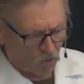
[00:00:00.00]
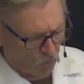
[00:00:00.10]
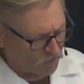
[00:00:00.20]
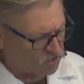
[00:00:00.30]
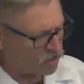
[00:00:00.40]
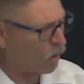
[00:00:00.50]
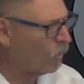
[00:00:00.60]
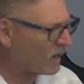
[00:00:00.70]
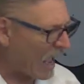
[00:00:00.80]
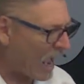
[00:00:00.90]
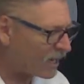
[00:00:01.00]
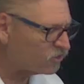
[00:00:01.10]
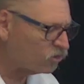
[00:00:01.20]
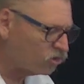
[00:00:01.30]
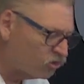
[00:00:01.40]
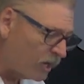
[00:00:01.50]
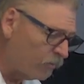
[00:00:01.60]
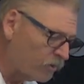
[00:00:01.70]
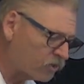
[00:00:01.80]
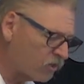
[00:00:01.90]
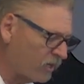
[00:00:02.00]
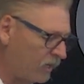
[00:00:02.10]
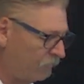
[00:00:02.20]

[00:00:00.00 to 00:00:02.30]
when someone acts generously,